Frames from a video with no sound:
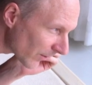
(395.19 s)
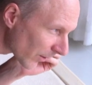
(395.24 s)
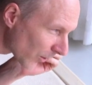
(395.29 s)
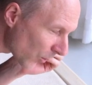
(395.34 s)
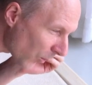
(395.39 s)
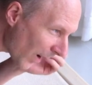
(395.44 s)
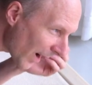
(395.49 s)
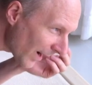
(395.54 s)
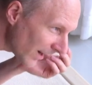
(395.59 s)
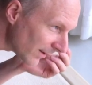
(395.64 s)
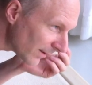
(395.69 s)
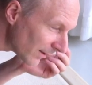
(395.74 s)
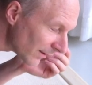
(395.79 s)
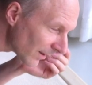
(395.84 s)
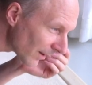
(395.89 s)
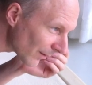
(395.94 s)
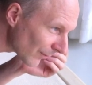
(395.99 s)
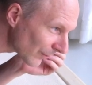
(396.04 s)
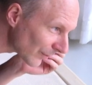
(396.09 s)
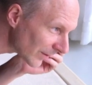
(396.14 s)
you're quiet
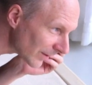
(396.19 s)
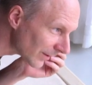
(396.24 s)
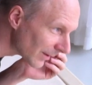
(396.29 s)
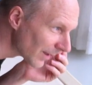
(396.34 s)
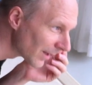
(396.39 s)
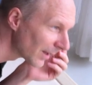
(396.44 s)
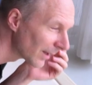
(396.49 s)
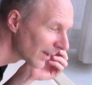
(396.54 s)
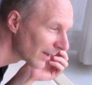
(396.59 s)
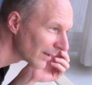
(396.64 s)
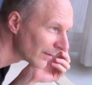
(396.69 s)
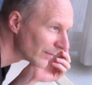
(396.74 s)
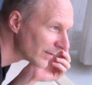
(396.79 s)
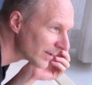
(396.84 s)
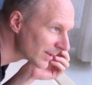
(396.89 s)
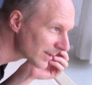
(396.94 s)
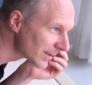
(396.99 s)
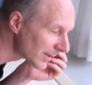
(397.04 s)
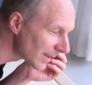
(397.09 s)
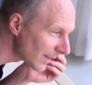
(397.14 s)
enough and if
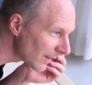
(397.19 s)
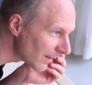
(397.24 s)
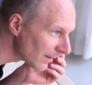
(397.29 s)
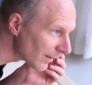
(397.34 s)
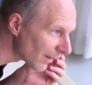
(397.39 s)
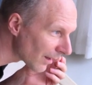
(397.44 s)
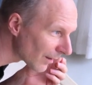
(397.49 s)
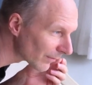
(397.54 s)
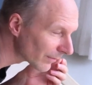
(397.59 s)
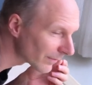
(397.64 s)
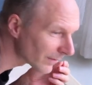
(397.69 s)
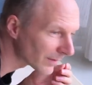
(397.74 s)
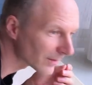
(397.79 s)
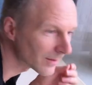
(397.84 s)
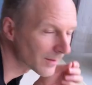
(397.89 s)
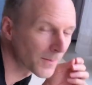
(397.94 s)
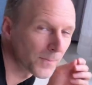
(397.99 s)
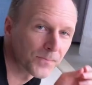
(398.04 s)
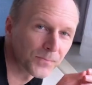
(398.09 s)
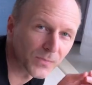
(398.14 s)
it's still enough and
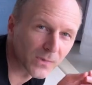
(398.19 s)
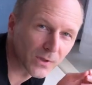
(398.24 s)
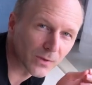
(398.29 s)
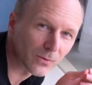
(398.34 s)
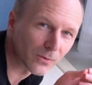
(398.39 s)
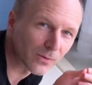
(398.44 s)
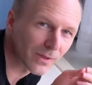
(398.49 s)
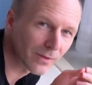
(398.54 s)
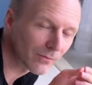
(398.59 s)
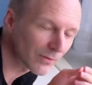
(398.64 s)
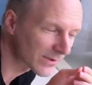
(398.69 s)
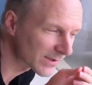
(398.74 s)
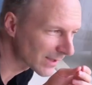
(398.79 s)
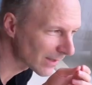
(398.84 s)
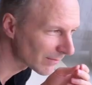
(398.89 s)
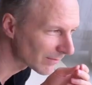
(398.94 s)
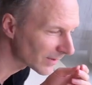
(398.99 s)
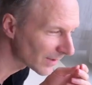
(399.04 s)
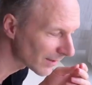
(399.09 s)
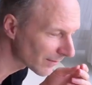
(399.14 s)
you give
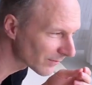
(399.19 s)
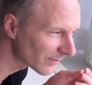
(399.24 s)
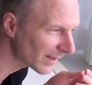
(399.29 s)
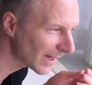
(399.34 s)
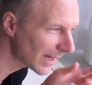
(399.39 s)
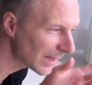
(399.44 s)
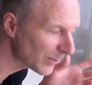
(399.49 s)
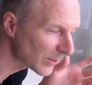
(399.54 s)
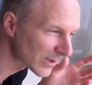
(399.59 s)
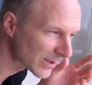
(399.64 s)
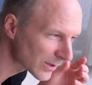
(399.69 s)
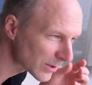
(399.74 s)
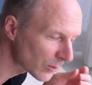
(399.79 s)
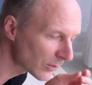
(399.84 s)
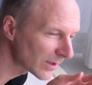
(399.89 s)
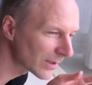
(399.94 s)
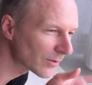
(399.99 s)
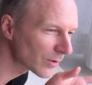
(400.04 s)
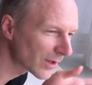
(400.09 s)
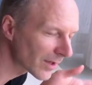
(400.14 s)
yourself enough time and slow
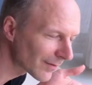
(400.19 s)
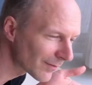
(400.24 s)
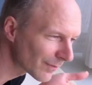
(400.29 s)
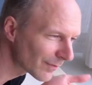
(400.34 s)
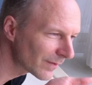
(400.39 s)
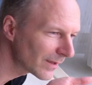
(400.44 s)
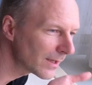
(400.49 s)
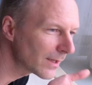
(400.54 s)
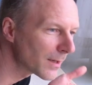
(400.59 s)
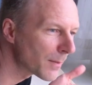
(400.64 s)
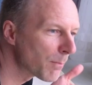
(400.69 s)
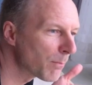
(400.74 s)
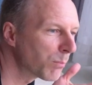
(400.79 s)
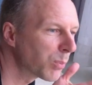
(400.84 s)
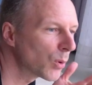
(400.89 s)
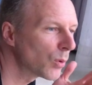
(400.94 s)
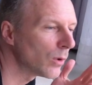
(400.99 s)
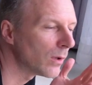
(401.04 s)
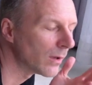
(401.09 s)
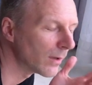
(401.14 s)
enough, you can feel the
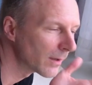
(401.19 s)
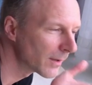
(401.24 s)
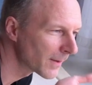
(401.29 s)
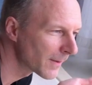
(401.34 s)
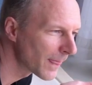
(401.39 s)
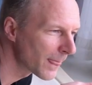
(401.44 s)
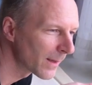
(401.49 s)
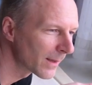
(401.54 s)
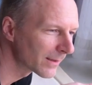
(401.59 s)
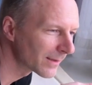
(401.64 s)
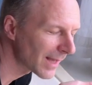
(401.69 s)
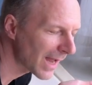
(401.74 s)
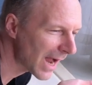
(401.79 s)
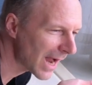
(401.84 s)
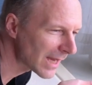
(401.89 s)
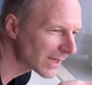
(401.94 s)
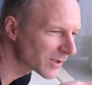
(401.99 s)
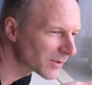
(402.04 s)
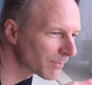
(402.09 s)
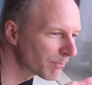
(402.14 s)
pull. The
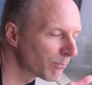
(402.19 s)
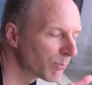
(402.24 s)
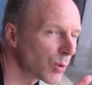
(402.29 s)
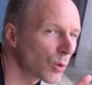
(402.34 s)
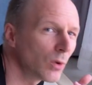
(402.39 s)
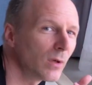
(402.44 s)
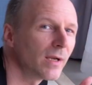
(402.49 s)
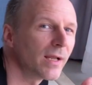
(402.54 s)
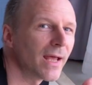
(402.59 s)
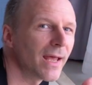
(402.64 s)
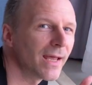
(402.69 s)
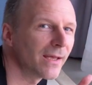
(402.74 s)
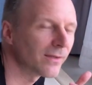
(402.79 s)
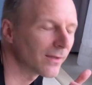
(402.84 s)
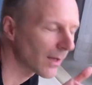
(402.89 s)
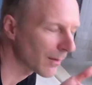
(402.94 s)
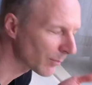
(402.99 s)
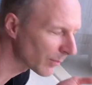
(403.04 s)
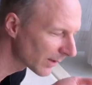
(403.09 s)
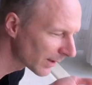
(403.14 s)
eyes pull the head
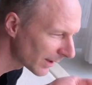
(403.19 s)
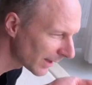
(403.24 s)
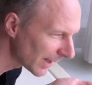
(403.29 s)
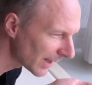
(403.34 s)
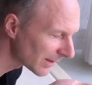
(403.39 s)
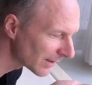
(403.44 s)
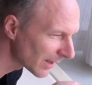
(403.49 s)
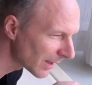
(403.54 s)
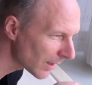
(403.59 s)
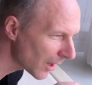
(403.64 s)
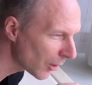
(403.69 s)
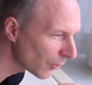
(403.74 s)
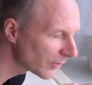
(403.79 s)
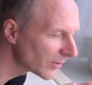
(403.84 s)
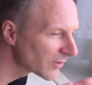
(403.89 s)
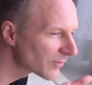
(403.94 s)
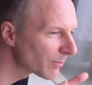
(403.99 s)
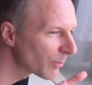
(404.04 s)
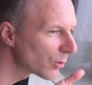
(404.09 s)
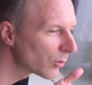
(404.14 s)
up and allow
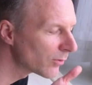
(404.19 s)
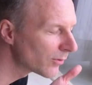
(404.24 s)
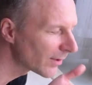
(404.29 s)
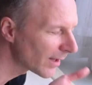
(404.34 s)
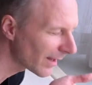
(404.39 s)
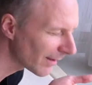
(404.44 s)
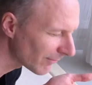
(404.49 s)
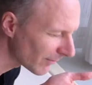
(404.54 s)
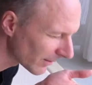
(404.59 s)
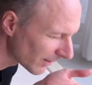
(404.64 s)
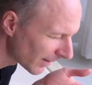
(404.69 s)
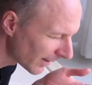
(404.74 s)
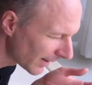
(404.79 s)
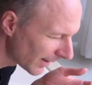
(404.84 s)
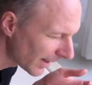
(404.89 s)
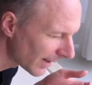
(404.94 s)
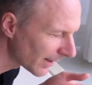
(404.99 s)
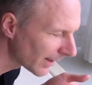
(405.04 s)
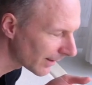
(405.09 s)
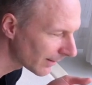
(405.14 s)
this pull to heaven.
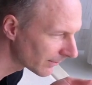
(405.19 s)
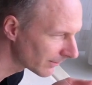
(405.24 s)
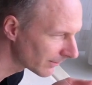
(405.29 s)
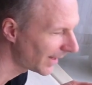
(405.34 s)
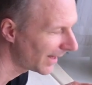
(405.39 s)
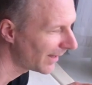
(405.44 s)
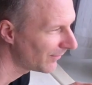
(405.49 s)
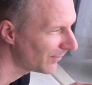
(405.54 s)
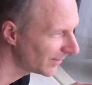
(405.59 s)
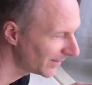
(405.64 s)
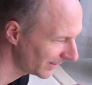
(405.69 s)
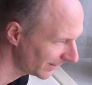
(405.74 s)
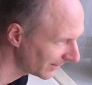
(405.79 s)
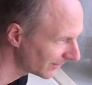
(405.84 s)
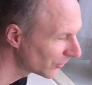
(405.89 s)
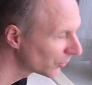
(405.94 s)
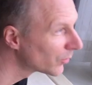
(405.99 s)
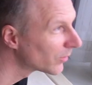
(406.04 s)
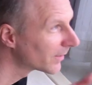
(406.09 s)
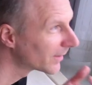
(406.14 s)
Uh, have
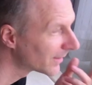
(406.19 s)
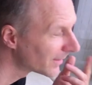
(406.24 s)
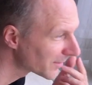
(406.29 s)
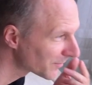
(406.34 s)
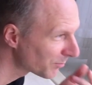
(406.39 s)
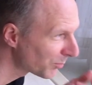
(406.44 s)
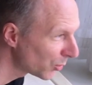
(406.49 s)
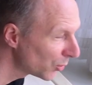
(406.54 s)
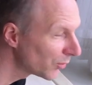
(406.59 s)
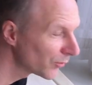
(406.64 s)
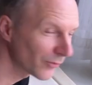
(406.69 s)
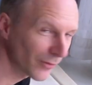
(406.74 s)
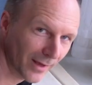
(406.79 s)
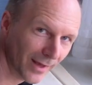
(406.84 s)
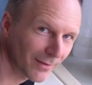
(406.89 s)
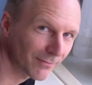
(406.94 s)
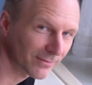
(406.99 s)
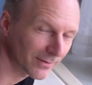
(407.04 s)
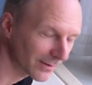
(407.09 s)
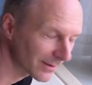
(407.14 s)
to, this pull to
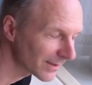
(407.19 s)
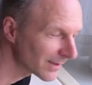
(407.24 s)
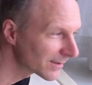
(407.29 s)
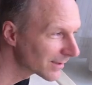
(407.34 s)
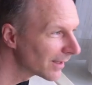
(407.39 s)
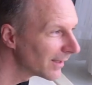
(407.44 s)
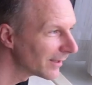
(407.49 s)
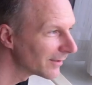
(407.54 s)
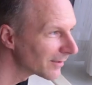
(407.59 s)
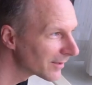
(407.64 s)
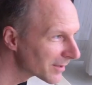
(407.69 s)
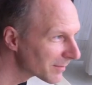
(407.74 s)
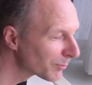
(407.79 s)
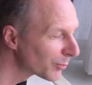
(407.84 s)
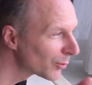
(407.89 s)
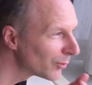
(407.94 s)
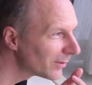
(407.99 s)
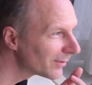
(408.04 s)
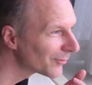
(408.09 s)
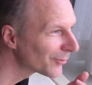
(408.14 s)
heaven, yes, this
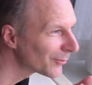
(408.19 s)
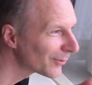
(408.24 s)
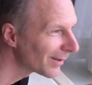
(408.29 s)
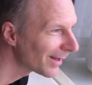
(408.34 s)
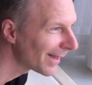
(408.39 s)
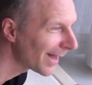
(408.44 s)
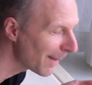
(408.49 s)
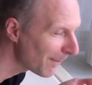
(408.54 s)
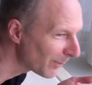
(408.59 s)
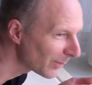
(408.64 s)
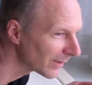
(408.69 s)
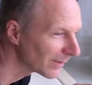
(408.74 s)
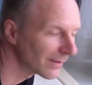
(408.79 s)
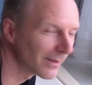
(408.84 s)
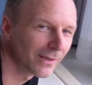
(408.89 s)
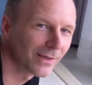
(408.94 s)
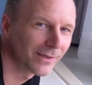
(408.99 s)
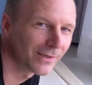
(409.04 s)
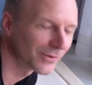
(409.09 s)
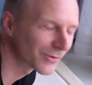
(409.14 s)
pull to happen.
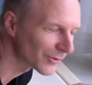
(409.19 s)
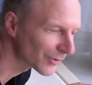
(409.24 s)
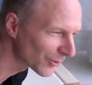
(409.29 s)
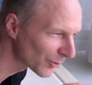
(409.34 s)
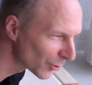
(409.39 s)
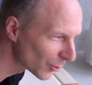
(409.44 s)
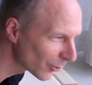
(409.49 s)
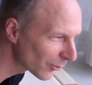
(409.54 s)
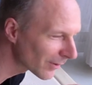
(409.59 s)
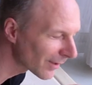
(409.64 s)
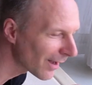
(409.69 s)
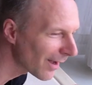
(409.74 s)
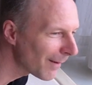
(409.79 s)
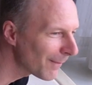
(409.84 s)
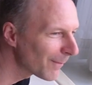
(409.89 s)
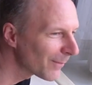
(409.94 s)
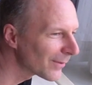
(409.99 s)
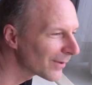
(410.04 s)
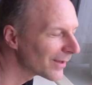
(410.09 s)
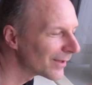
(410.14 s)
So you look
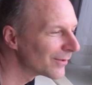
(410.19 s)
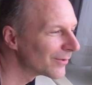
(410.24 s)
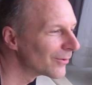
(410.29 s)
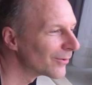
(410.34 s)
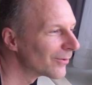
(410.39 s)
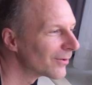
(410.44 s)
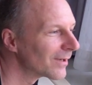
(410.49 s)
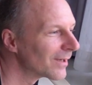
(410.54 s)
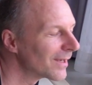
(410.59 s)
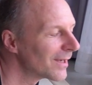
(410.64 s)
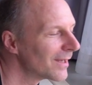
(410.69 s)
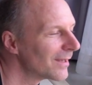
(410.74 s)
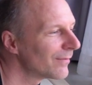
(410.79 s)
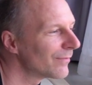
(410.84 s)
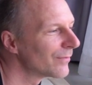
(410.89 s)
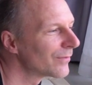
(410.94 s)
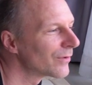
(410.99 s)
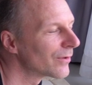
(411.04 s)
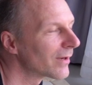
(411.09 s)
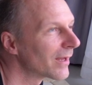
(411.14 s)
up and you
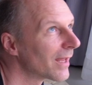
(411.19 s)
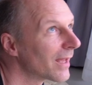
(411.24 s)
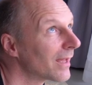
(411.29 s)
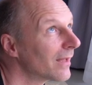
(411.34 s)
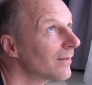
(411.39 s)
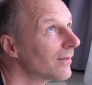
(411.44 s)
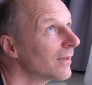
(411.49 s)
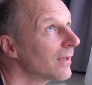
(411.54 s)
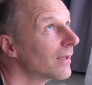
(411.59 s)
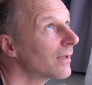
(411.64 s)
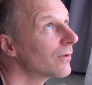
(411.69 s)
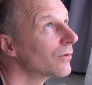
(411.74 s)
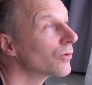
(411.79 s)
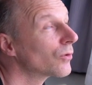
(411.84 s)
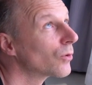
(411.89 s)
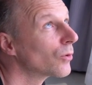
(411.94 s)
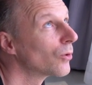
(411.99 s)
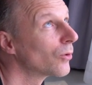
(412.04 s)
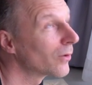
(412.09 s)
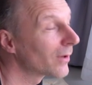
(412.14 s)
lift your head
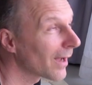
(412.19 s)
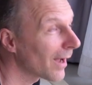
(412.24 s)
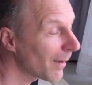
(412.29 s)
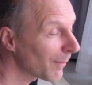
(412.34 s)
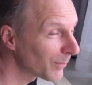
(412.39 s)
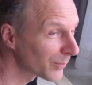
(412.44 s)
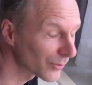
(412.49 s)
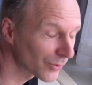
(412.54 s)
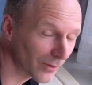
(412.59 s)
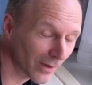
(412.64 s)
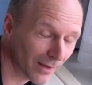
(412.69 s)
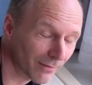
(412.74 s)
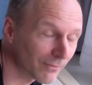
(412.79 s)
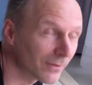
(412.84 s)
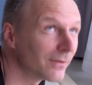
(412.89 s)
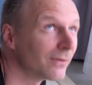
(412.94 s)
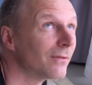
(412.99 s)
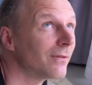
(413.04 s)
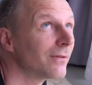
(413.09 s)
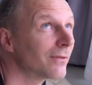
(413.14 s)
to look up to
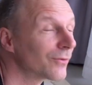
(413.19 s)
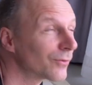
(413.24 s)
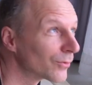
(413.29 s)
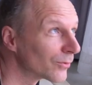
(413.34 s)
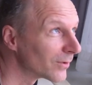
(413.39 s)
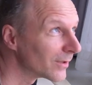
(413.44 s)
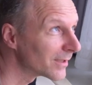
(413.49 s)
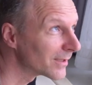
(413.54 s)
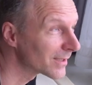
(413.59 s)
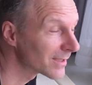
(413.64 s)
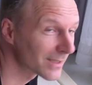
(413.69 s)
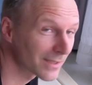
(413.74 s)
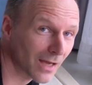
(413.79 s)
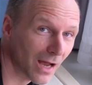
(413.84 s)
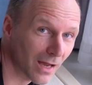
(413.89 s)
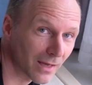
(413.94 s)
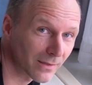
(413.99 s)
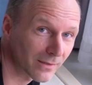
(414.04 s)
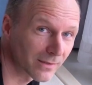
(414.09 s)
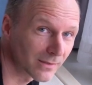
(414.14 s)
heaven, to the
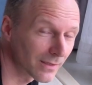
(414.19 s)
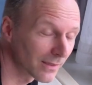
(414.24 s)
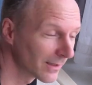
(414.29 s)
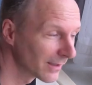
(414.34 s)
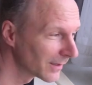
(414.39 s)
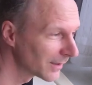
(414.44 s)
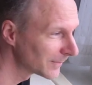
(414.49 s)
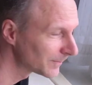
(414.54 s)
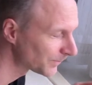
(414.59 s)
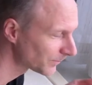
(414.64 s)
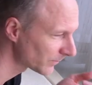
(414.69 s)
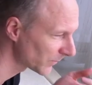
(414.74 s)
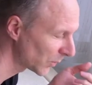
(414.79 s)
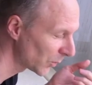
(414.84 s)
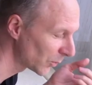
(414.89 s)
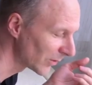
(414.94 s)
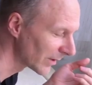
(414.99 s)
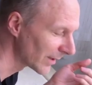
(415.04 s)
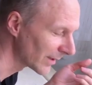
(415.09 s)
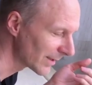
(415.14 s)
skies,
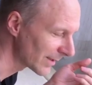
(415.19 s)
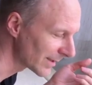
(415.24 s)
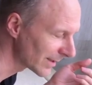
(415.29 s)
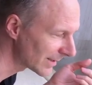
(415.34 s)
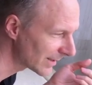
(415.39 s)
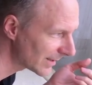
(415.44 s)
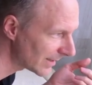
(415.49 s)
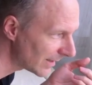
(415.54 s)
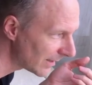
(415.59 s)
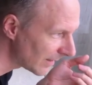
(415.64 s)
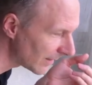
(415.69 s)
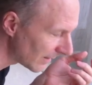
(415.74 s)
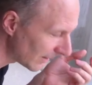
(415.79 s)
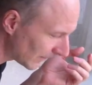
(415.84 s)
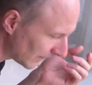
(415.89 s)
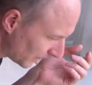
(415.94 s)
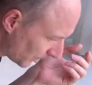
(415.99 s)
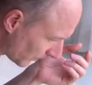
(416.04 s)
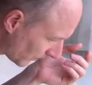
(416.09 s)
to the ceiling